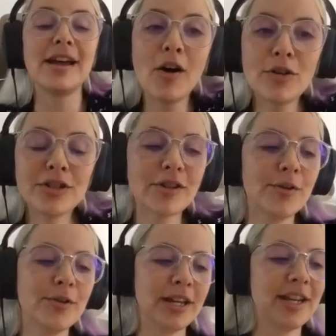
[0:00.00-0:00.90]

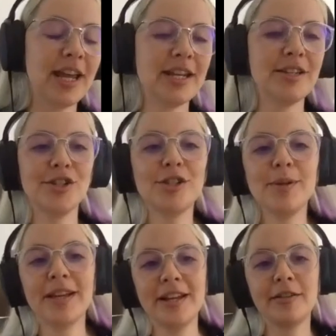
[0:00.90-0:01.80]
Also, and, and just
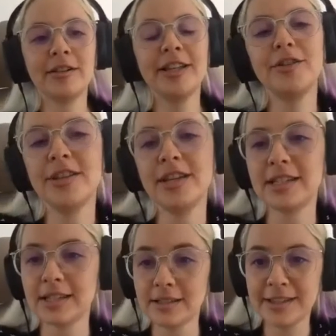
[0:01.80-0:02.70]
to be clear in
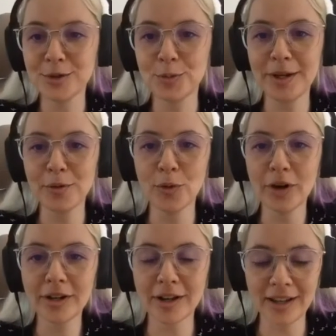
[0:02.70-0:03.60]
this, and since we
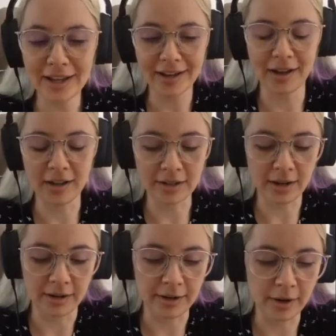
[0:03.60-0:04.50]
work like on,
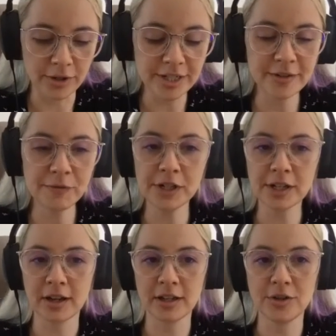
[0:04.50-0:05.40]
on, on
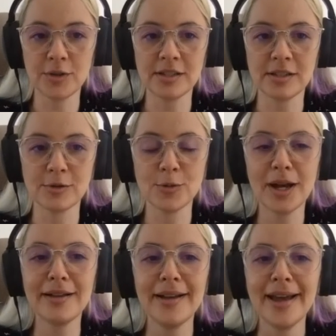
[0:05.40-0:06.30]
different countries as
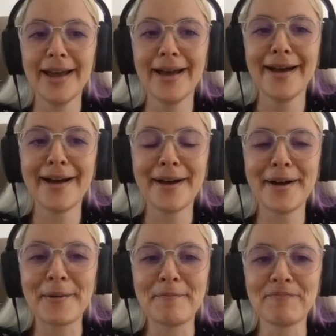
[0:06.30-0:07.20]
well,
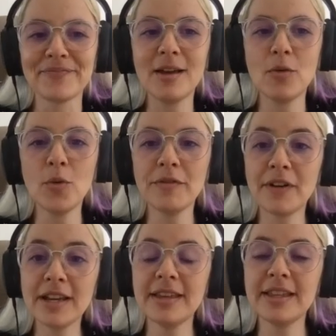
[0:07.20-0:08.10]
um, we
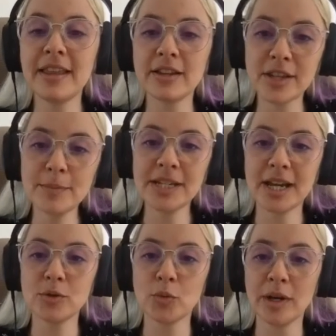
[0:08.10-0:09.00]
find that
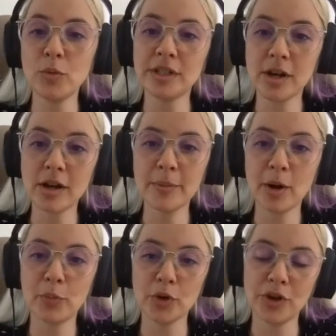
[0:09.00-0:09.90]
sometimes when we talk
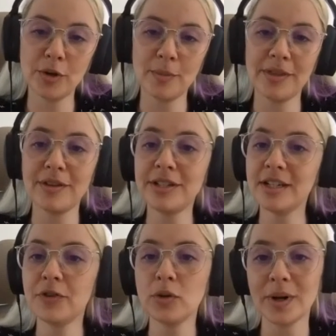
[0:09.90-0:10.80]
about procurement, there are
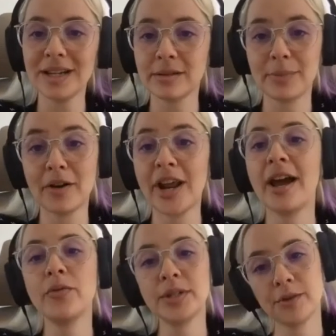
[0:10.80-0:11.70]
different ways about
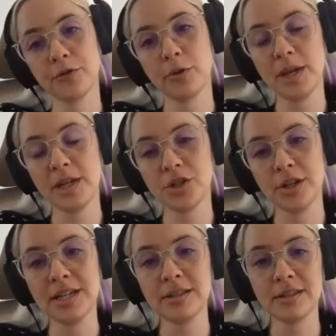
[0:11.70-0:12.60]
how this
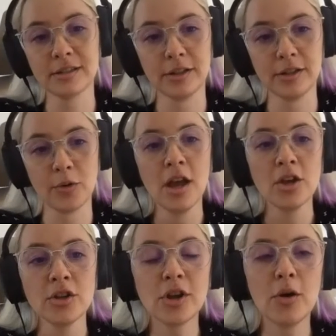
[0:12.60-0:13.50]
information is disclosed.
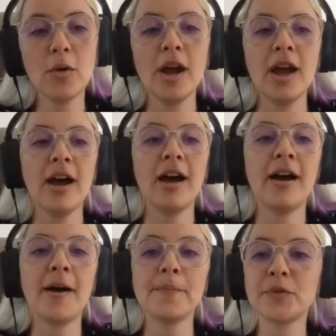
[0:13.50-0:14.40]
So
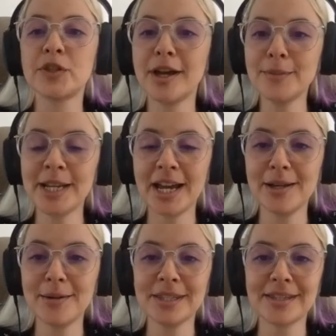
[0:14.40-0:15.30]
um,
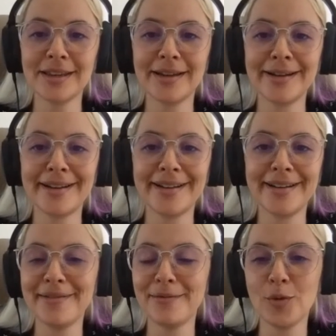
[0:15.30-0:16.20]
sometimes uh,
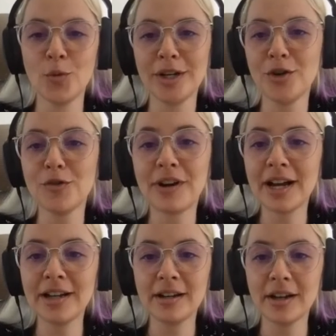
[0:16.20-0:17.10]
what you
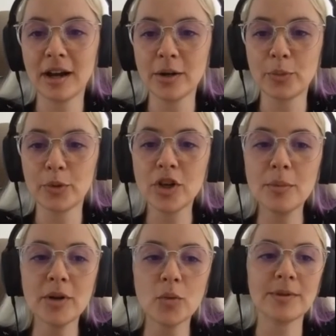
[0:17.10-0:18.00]
find on, on a
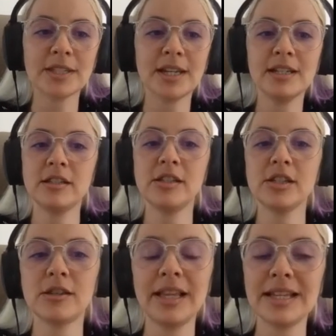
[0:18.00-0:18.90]
procurement website is
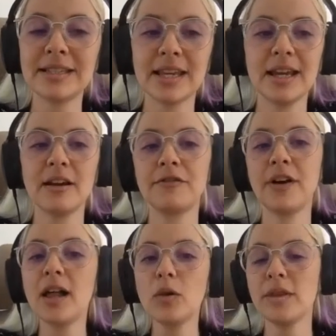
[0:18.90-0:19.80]
just, let's say, a
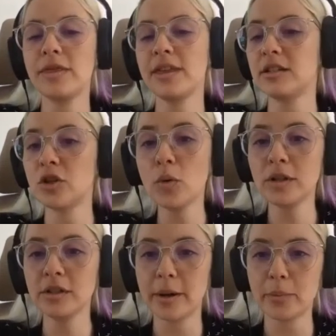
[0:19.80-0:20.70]
file with the
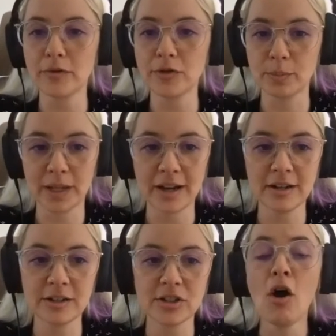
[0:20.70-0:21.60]
total number of
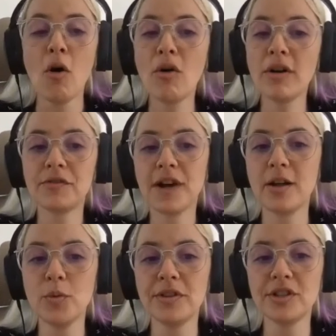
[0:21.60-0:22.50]
suppliers or a
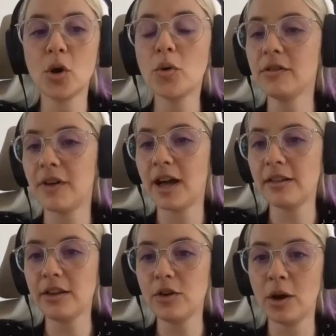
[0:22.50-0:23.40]
file with the total
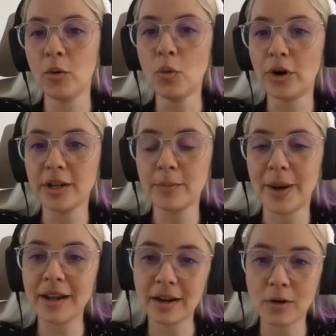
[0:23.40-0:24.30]
value awarded
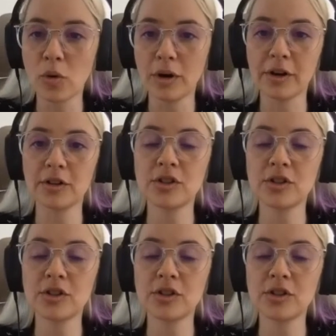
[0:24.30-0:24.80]
by quarter.